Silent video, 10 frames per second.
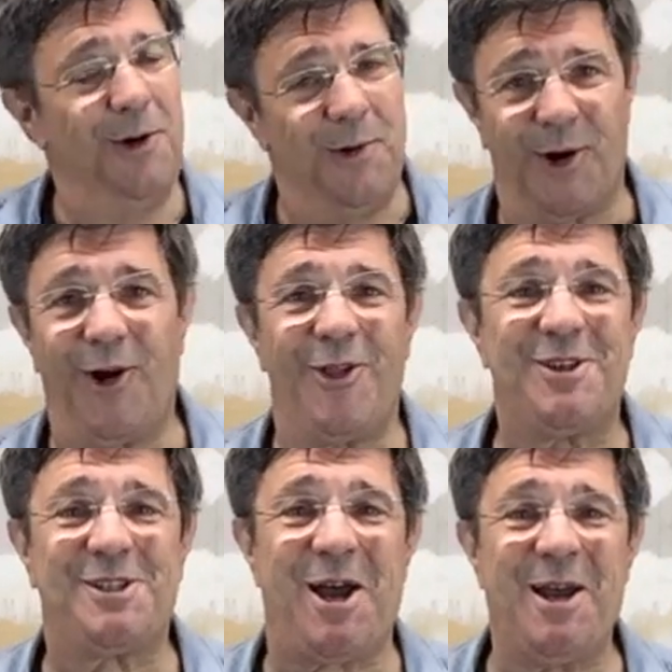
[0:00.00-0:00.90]
where all
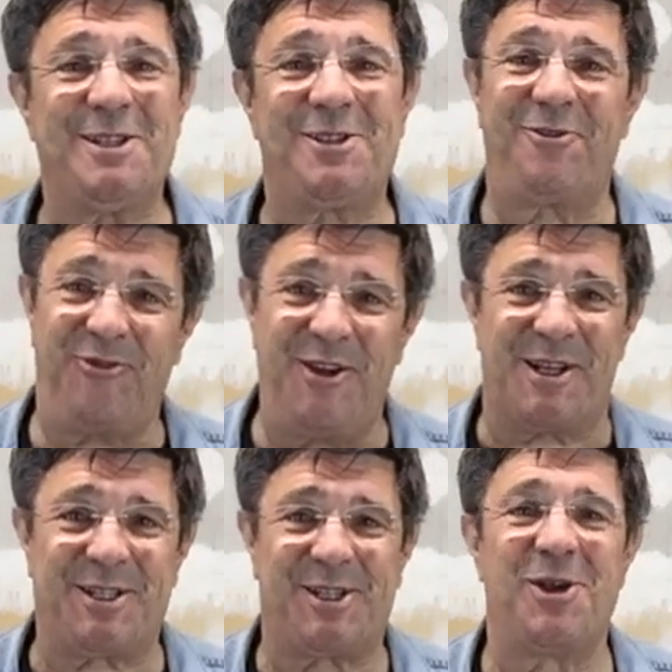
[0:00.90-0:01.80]
the science that
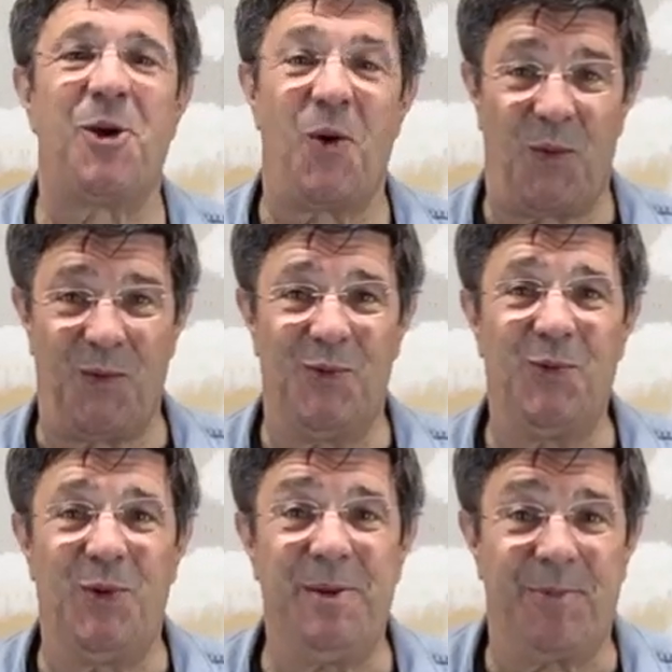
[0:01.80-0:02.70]
fits,
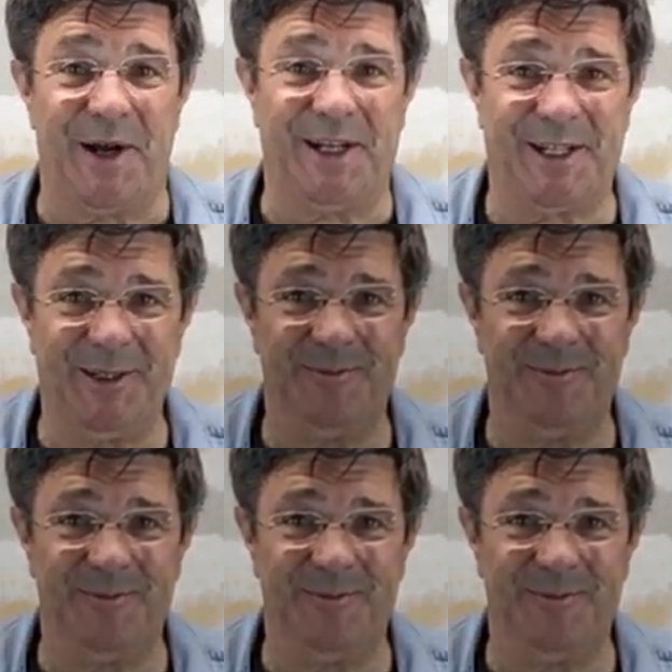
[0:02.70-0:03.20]
we print.